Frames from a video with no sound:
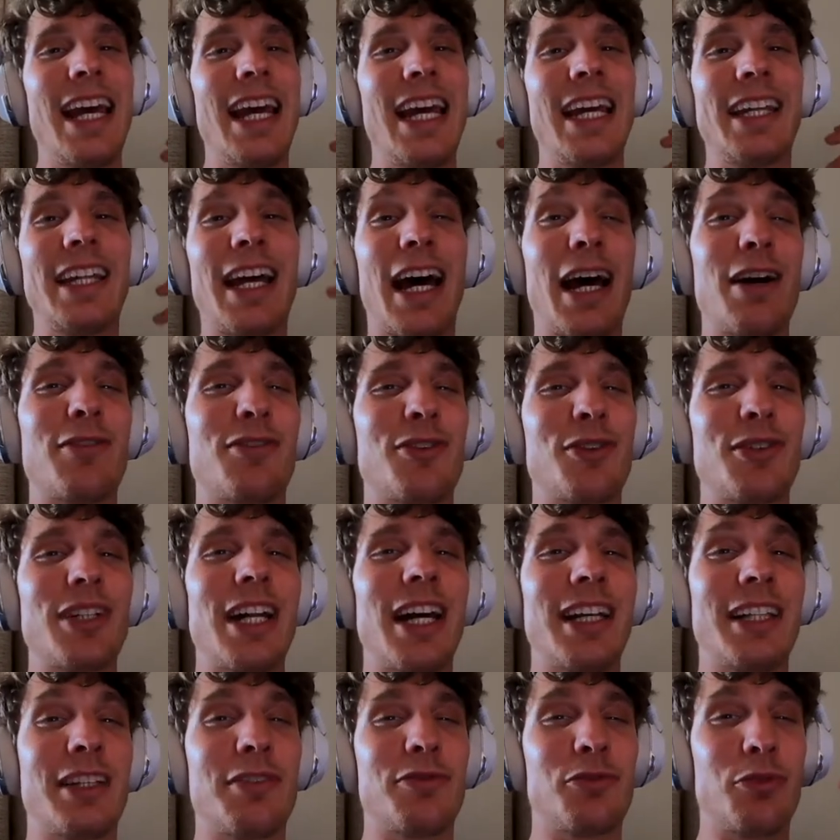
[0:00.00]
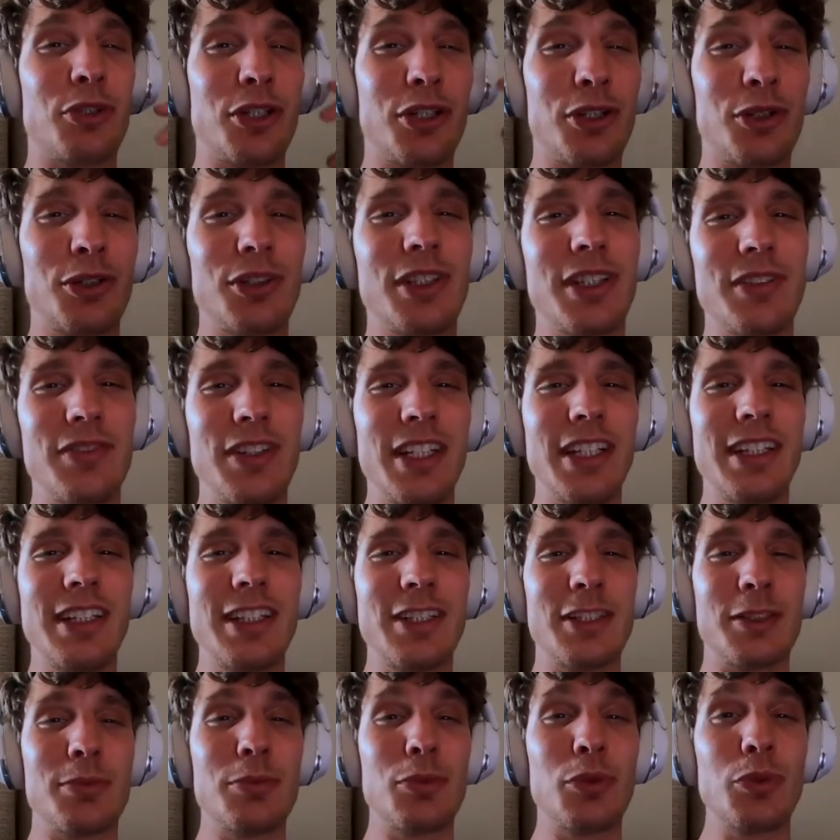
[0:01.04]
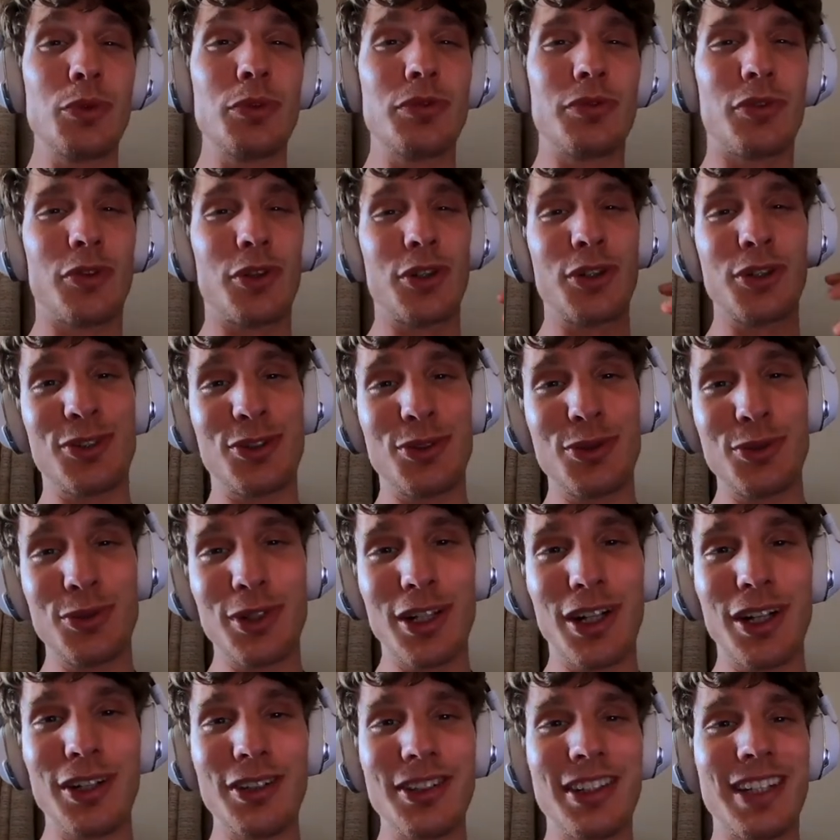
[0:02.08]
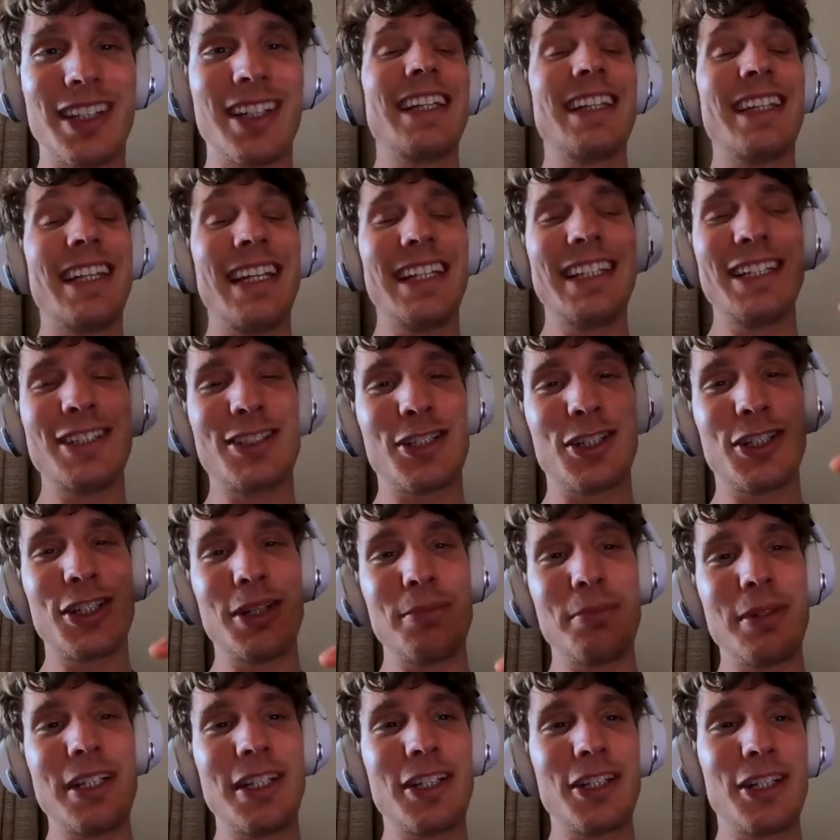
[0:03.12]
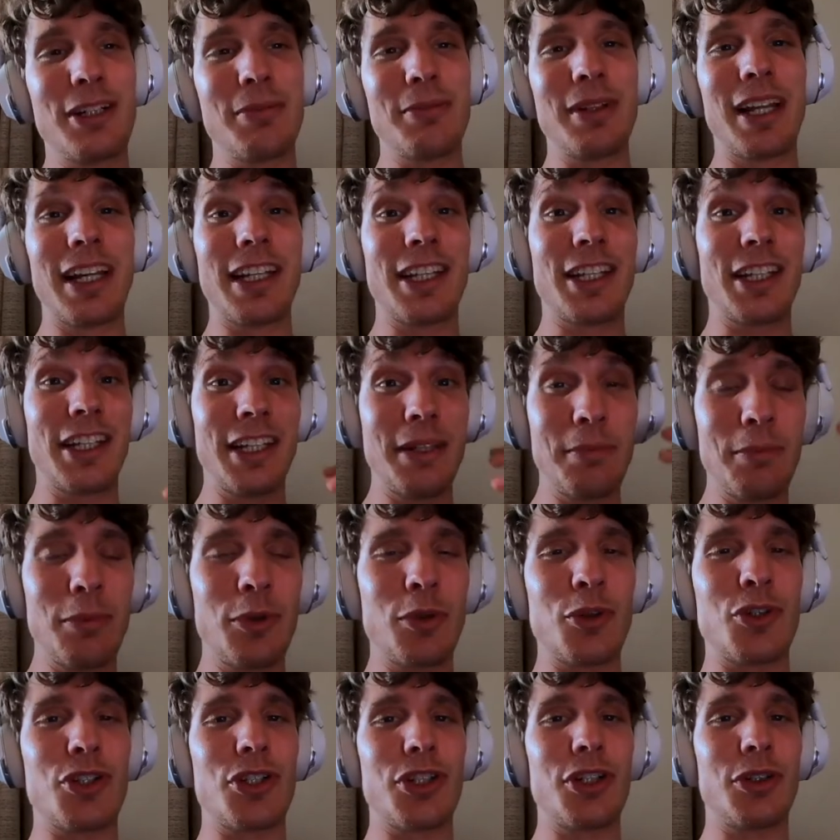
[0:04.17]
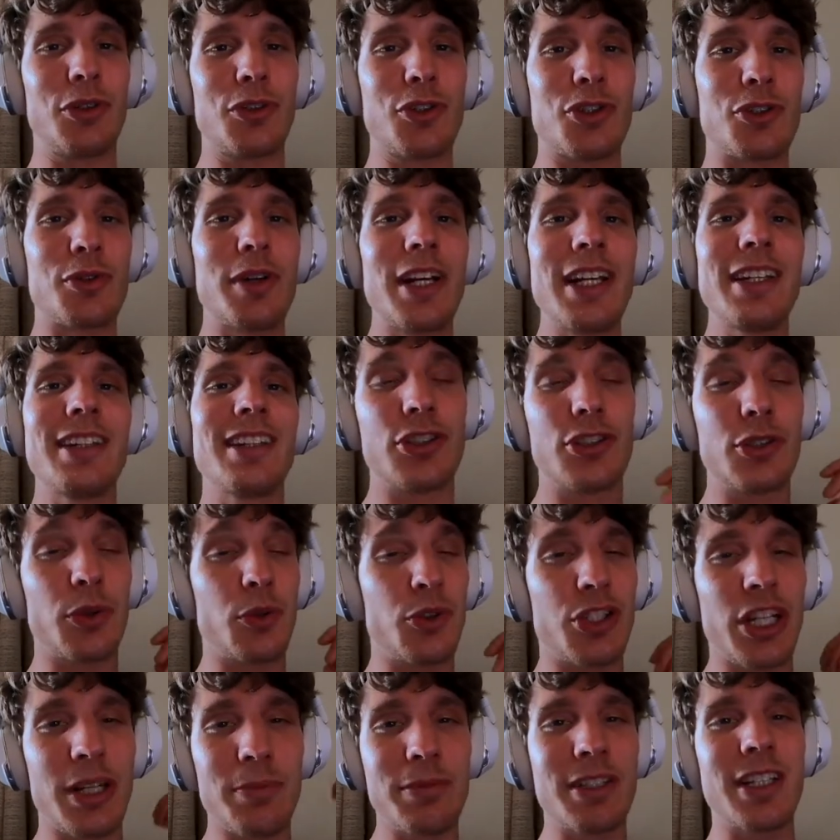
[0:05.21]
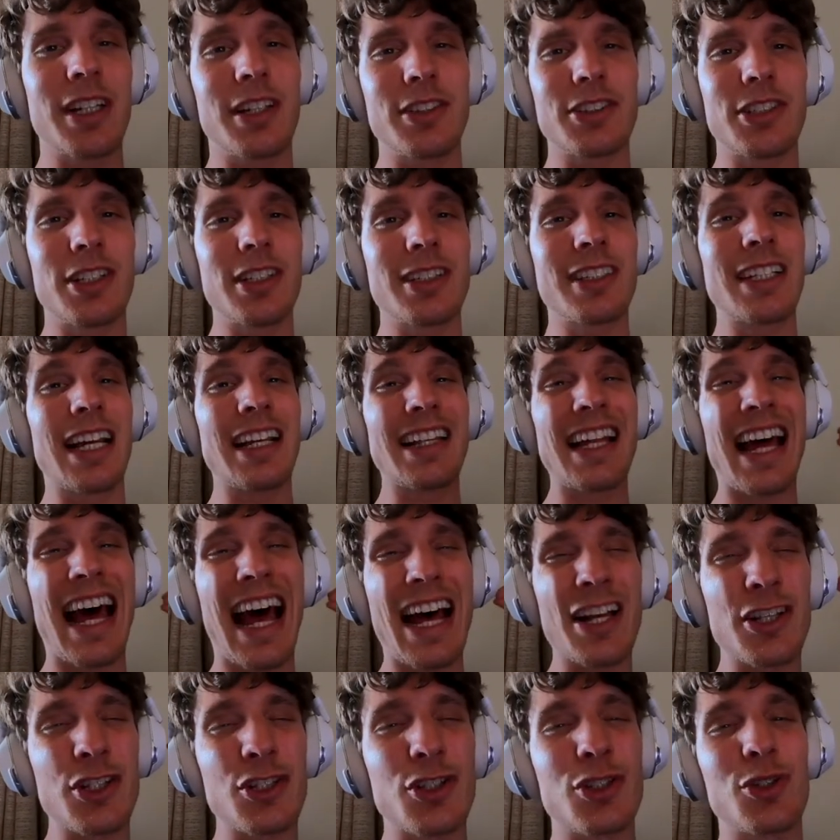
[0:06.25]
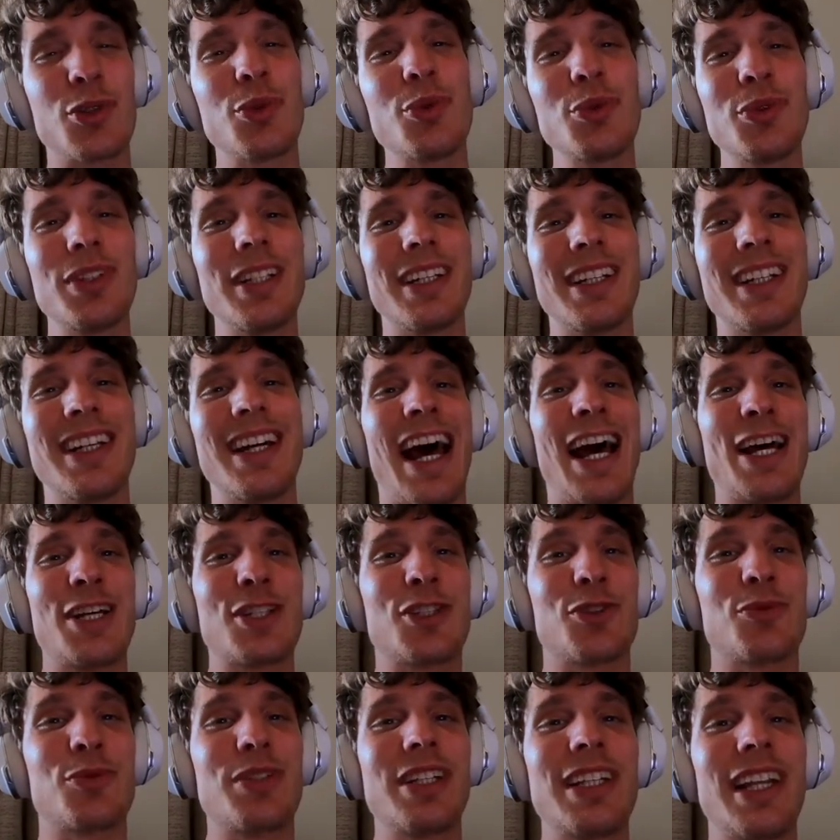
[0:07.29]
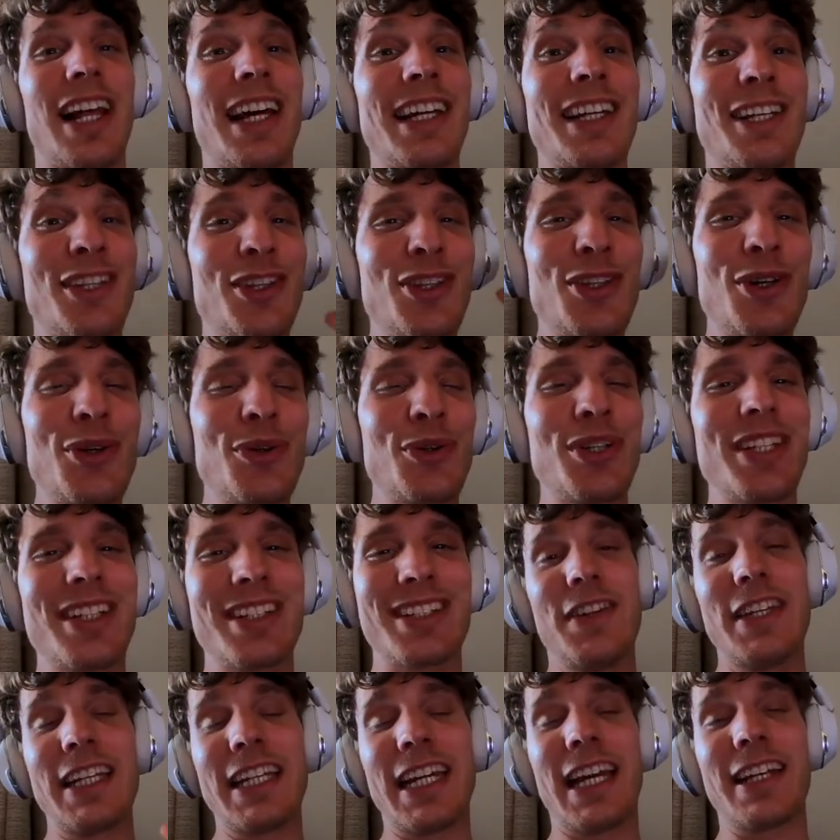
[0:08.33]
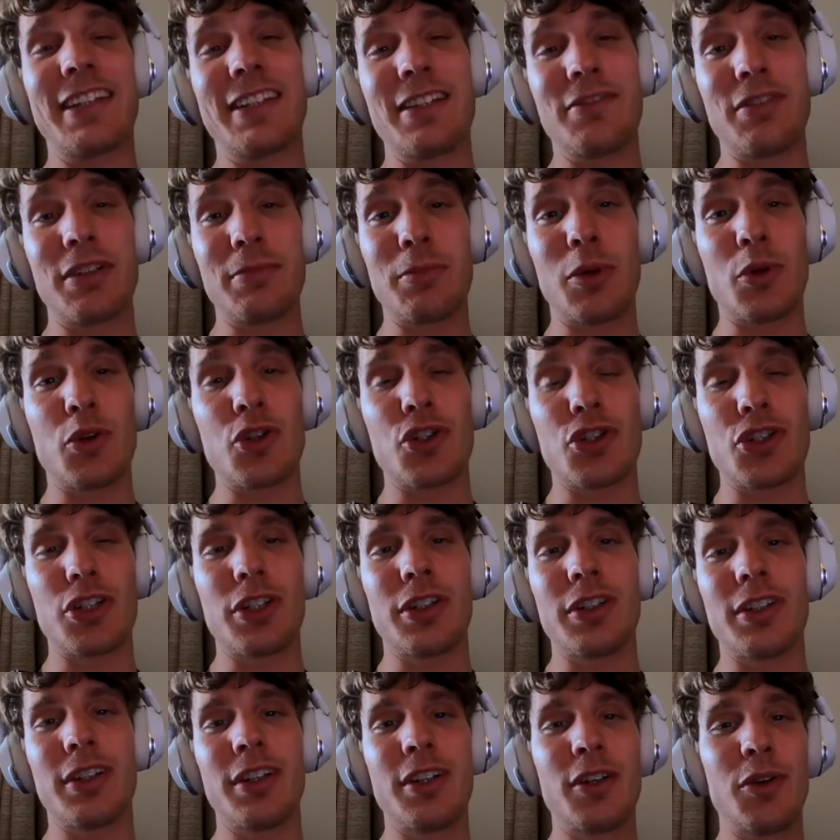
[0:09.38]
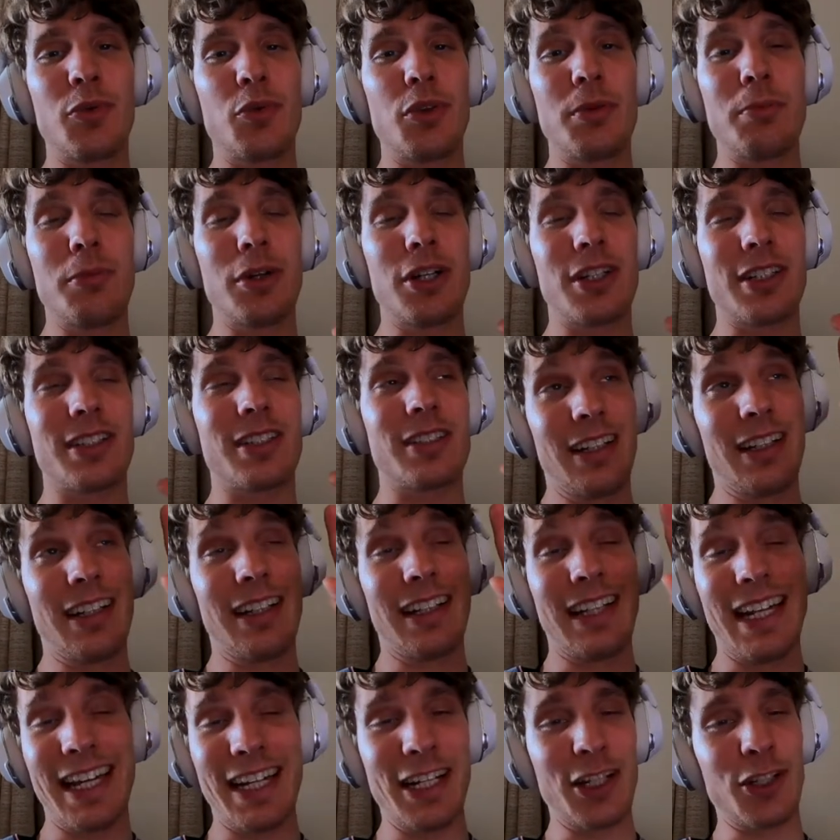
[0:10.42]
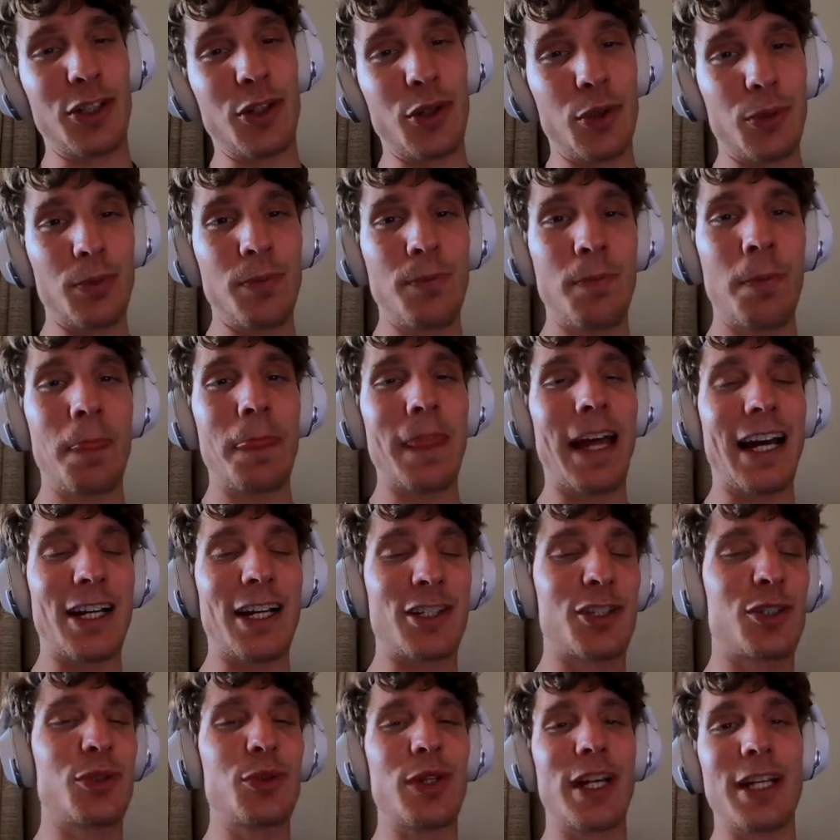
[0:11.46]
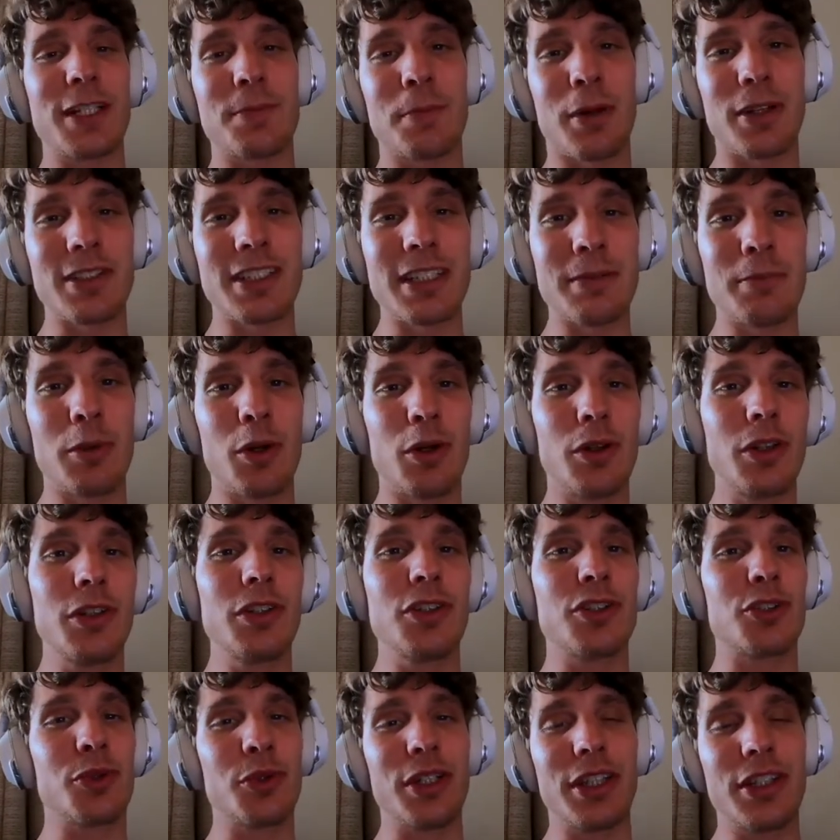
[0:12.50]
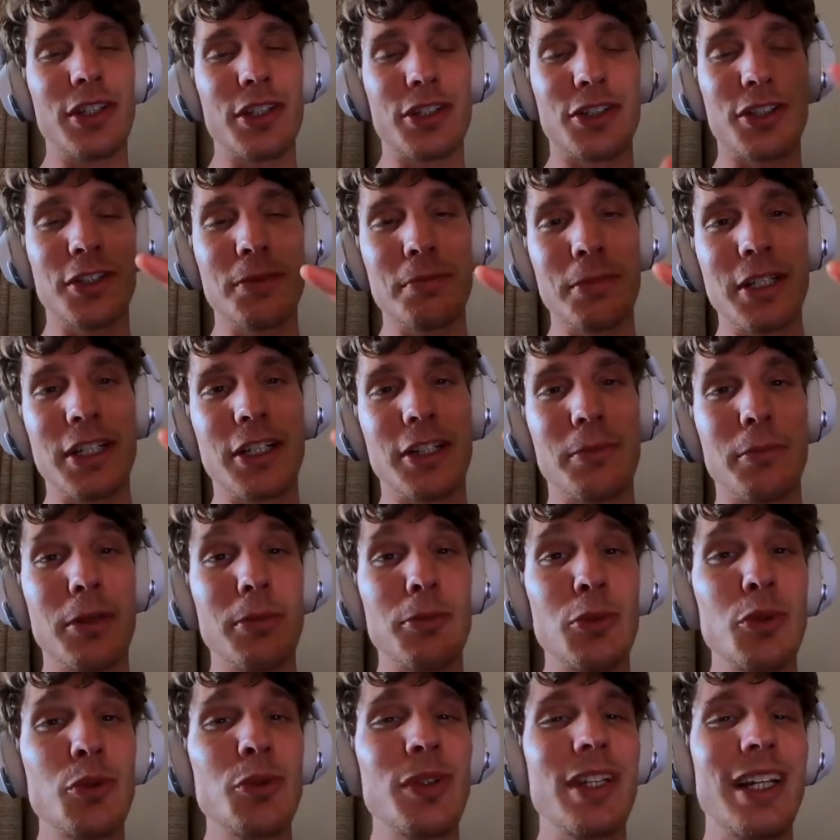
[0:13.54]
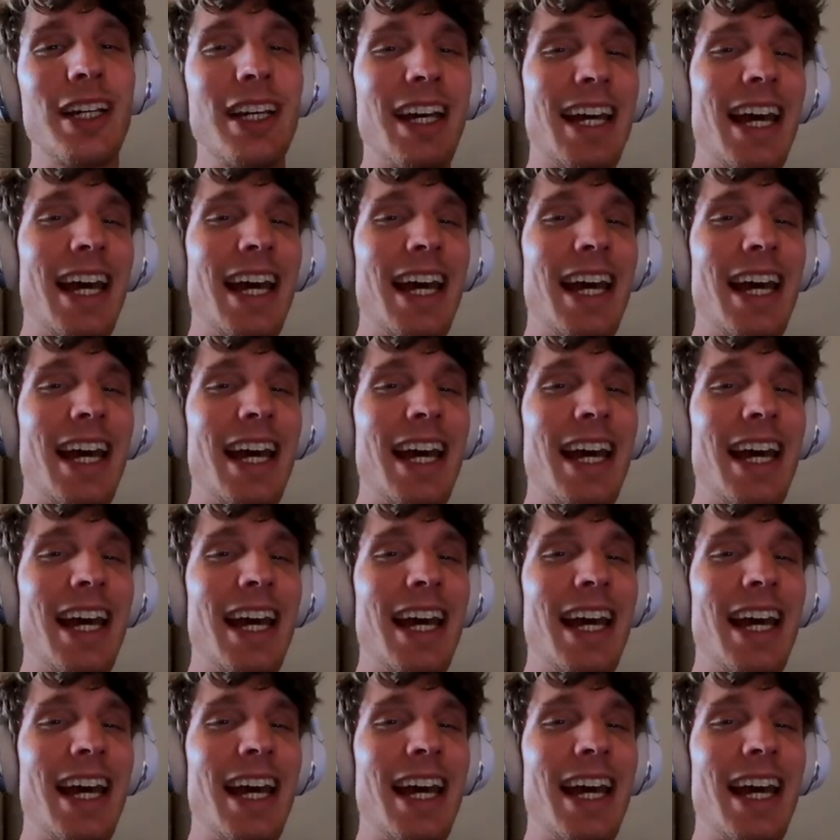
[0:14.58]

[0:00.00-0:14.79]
And after that, if we cultivate this mood for too long, then it's gonna become like an emotional trait. So James tells us that as soon as we like notice negative emotion, we must let it go as soon as possible so it doesn't become a mood.